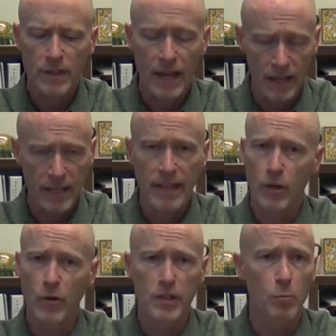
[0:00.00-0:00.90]
Again,
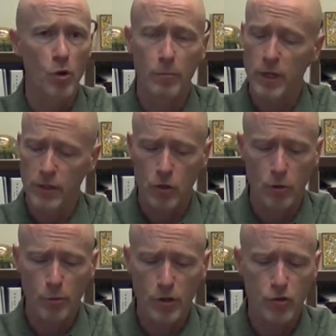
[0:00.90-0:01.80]
that creates more
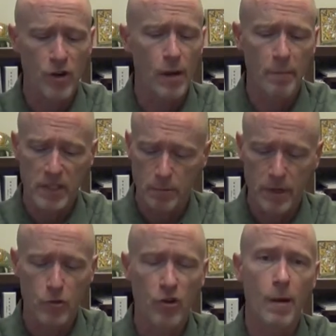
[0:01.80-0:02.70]
internal pressure drop, makes a
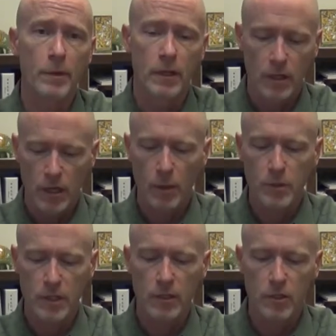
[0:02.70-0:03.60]
bigger droplet,
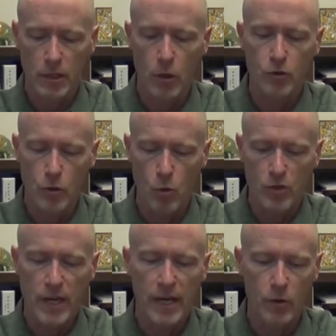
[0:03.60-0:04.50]
helps us get to the ultra
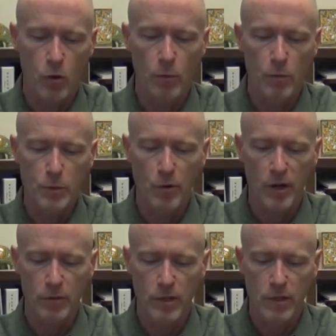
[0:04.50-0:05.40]
coarse category when we're
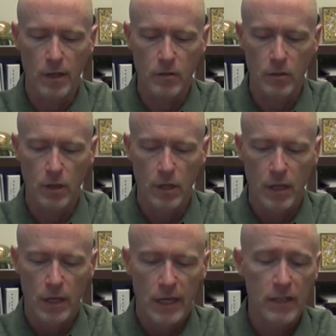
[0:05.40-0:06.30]
spraying with these nozzles.
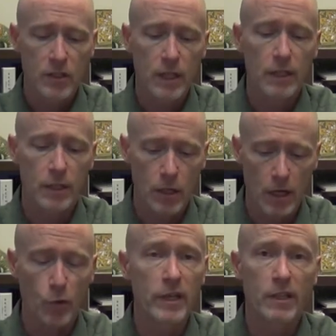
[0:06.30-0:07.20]
Incidentally,
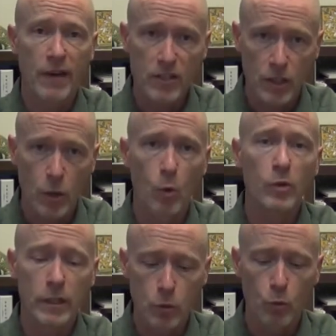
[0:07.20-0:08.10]
Greenleaf has the
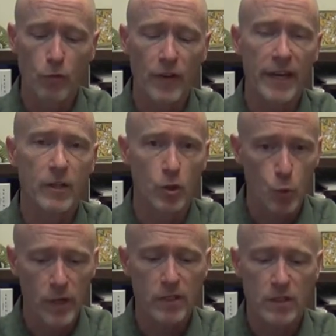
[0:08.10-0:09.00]
only dual fan or
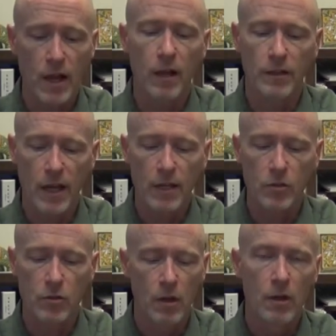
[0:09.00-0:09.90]
twin style
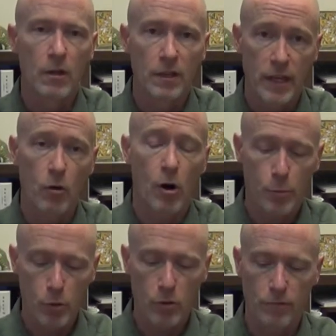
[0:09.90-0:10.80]
nozzles that are
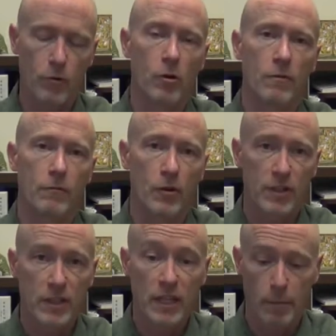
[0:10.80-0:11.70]
approved for
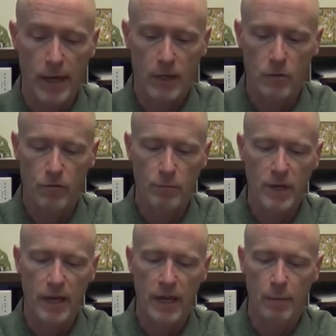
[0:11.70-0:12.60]
XtendiMax from
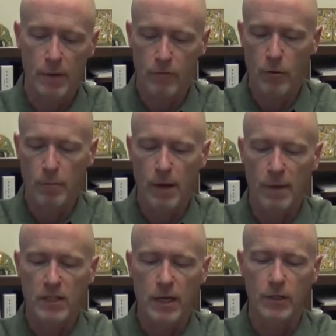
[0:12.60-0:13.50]
dicamba, from
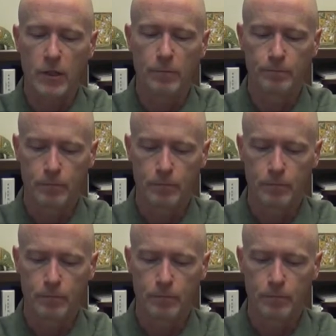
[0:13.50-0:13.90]
Monsanto.